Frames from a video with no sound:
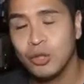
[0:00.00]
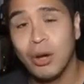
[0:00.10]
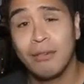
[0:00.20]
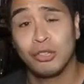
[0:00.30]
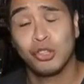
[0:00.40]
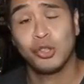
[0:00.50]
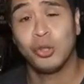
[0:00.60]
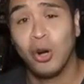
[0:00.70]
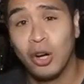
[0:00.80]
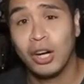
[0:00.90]
you have a
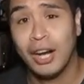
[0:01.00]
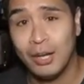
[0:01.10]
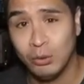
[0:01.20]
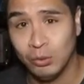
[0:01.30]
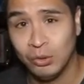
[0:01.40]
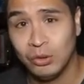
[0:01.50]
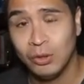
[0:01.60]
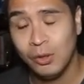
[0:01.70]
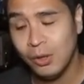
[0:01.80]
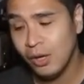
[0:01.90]
strong house.
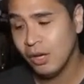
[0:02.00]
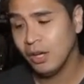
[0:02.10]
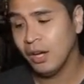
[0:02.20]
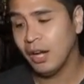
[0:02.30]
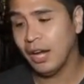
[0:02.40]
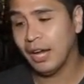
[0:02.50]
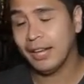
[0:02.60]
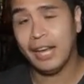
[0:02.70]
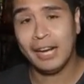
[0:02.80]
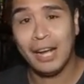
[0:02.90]

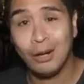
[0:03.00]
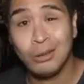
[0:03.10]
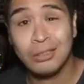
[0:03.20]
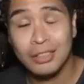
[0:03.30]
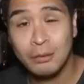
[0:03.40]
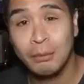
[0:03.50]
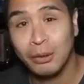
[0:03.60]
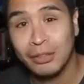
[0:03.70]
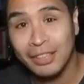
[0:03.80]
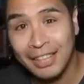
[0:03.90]
And that house is
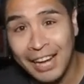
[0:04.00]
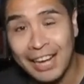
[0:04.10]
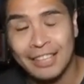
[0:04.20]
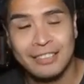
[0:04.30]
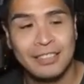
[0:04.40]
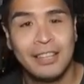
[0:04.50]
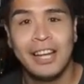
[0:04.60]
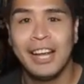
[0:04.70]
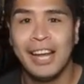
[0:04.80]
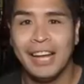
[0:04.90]
built to last.
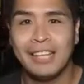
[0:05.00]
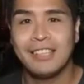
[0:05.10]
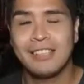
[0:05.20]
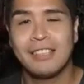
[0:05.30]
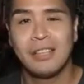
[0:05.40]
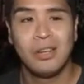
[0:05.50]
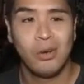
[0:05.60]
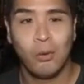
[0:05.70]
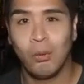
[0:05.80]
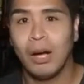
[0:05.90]
Hence,
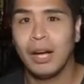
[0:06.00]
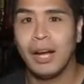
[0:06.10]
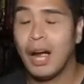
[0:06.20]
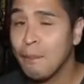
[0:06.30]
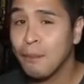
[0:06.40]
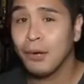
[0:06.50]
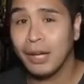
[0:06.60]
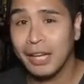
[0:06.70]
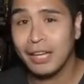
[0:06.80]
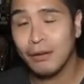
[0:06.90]
why I
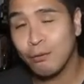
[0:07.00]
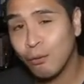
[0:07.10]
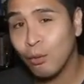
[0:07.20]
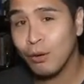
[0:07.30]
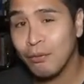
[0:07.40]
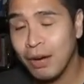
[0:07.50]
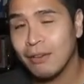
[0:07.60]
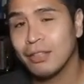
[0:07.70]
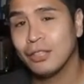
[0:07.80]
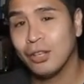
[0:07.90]
put in
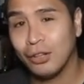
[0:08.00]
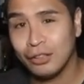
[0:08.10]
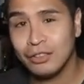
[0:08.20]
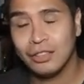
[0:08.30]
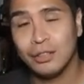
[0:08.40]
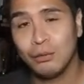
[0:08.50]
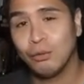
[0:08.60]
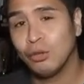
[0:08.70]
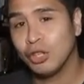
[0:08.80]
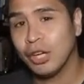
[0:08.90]
$4,500 into
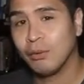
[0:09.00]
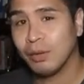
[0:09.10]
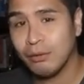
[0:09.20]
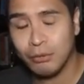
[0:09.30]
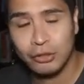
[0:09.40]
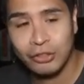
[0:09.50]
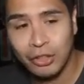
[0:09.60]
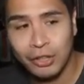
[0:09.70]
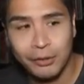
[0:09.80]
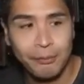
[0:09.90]
FutureNet when I first
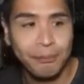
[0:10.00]
started.